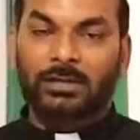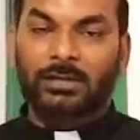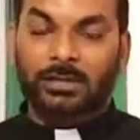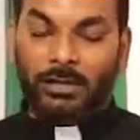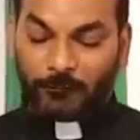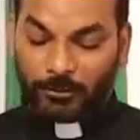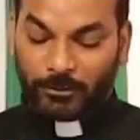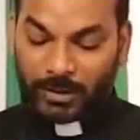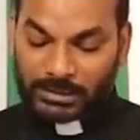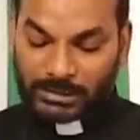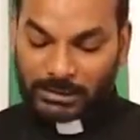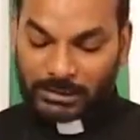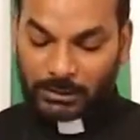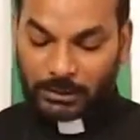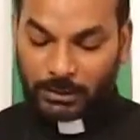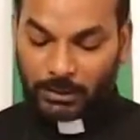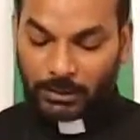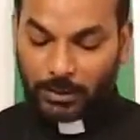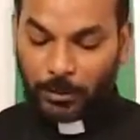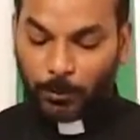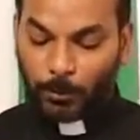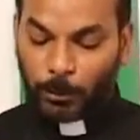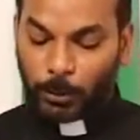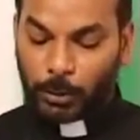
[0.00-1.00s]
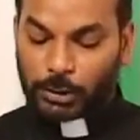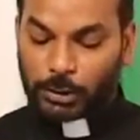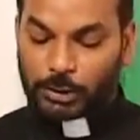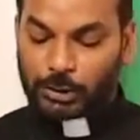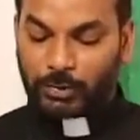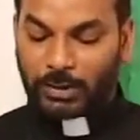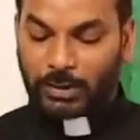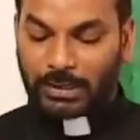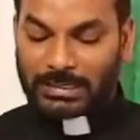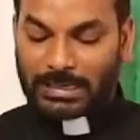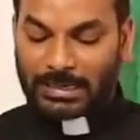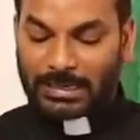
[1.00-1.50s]
The first
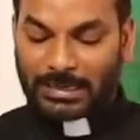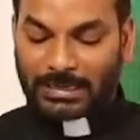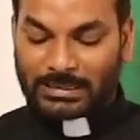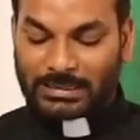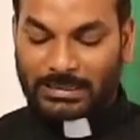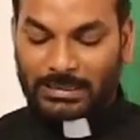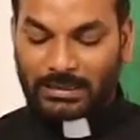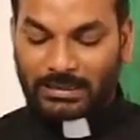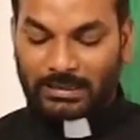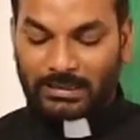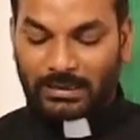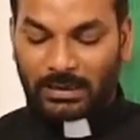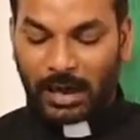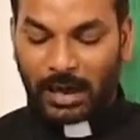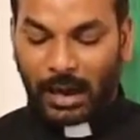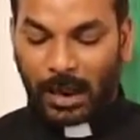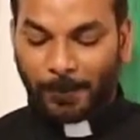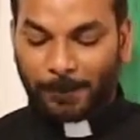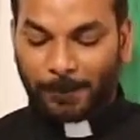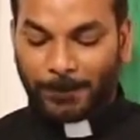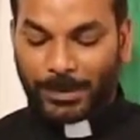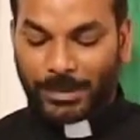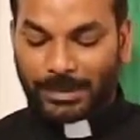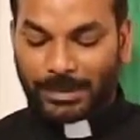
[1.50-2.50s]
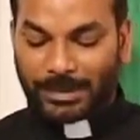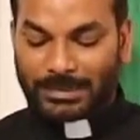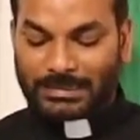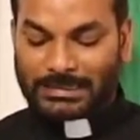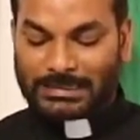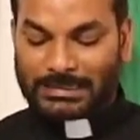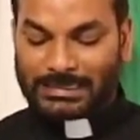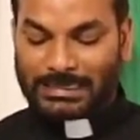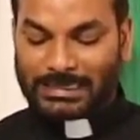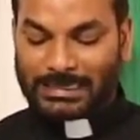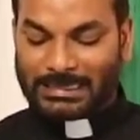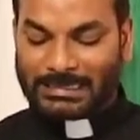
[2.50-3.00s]
post-resurrection
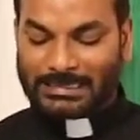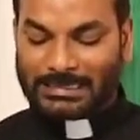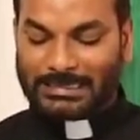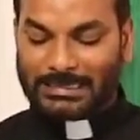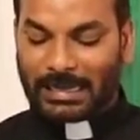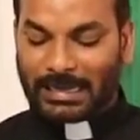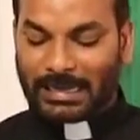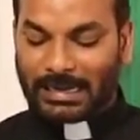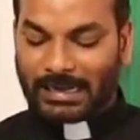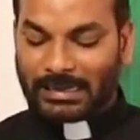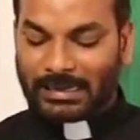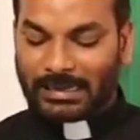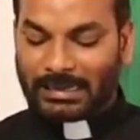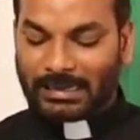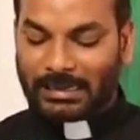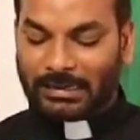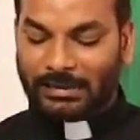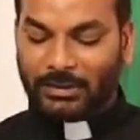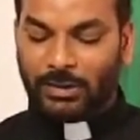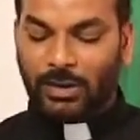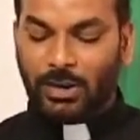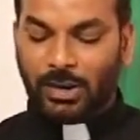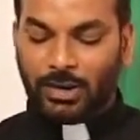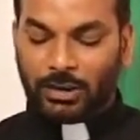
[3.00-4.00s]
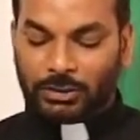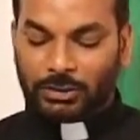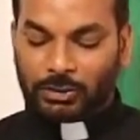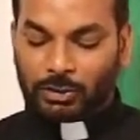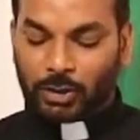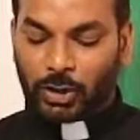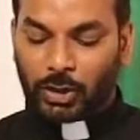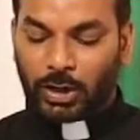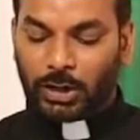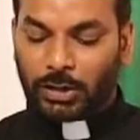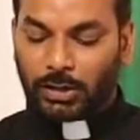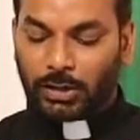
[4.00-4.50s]
appearance is narrated in
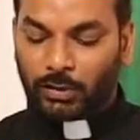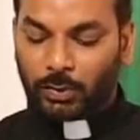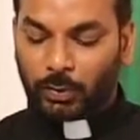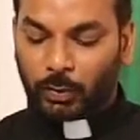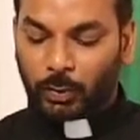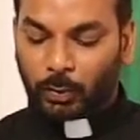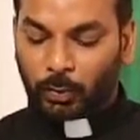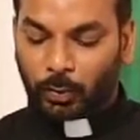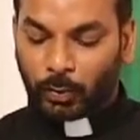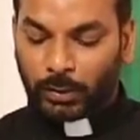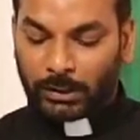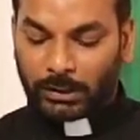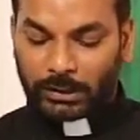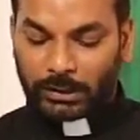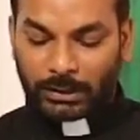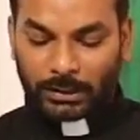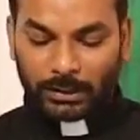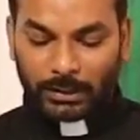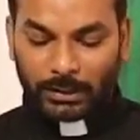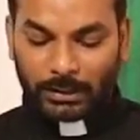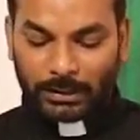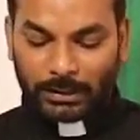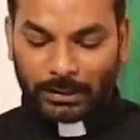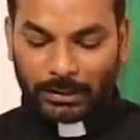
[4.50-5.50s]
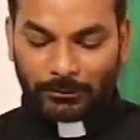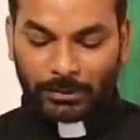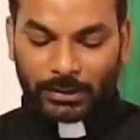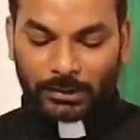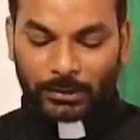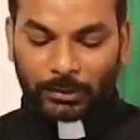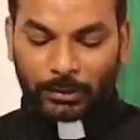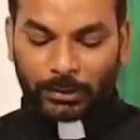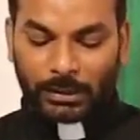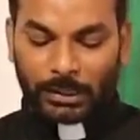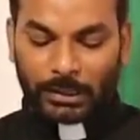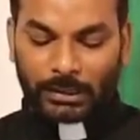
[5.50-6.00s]
John
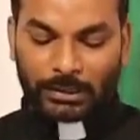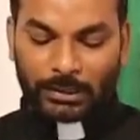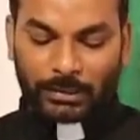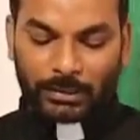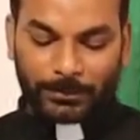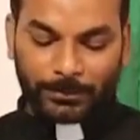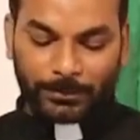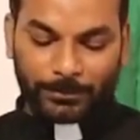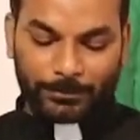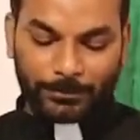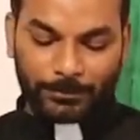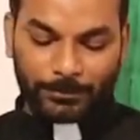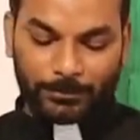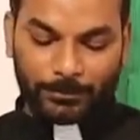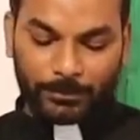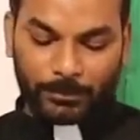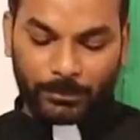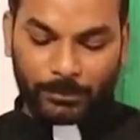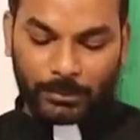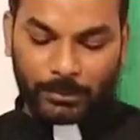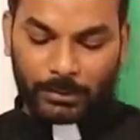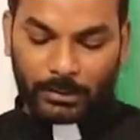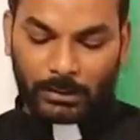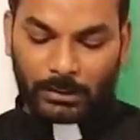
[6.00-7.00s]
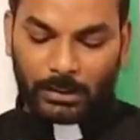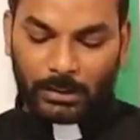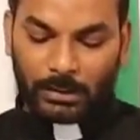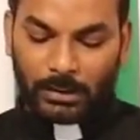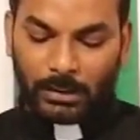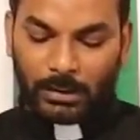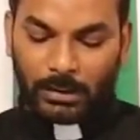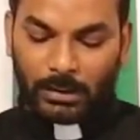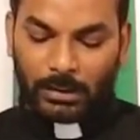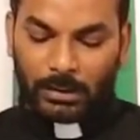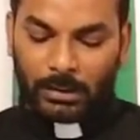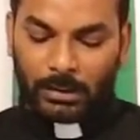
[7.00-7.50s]
20:11-18.
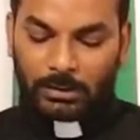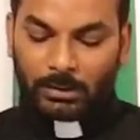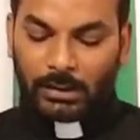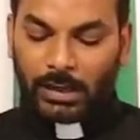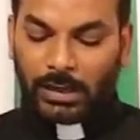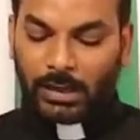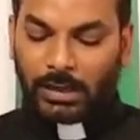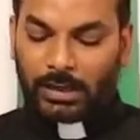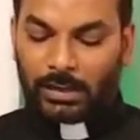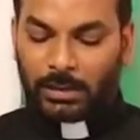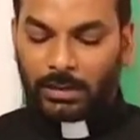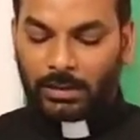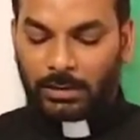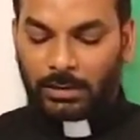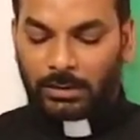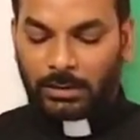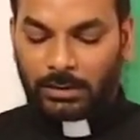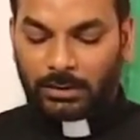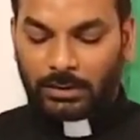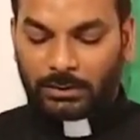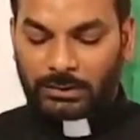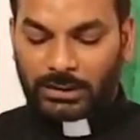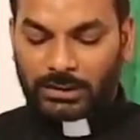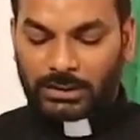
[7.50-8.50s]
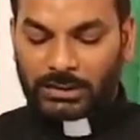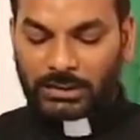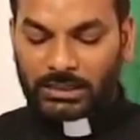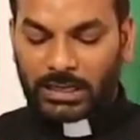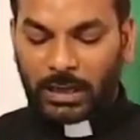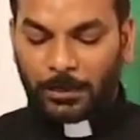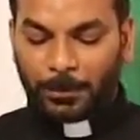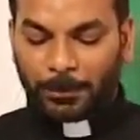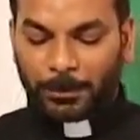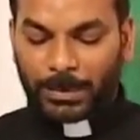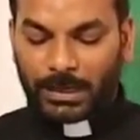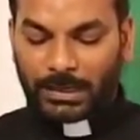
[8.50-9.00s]
There, Jesus
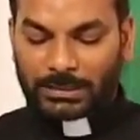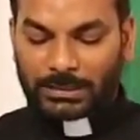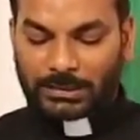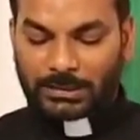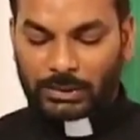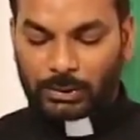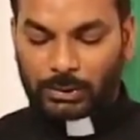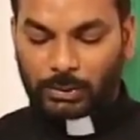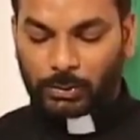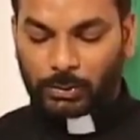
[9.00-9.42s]
appears